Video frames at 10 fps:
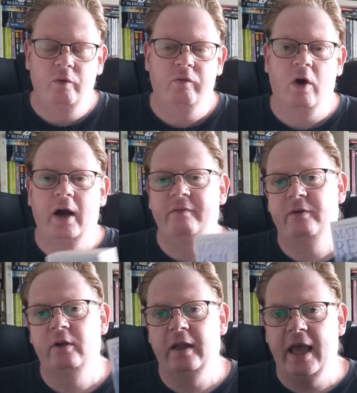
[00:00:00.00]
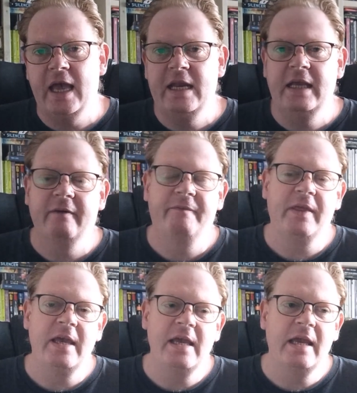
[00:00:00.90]
rival any of
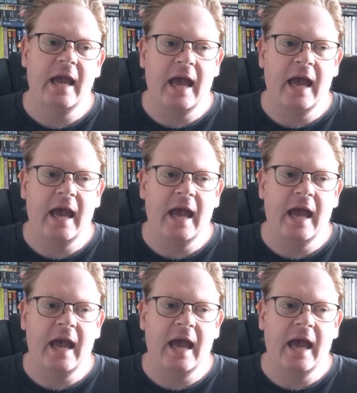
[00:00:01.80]
the